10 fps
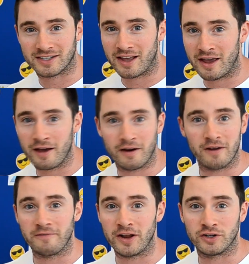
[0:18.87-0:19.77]
say,
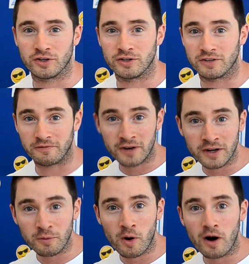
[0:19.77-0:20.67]
Avengers
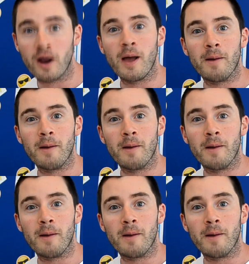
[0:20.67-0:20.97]
Infinity War,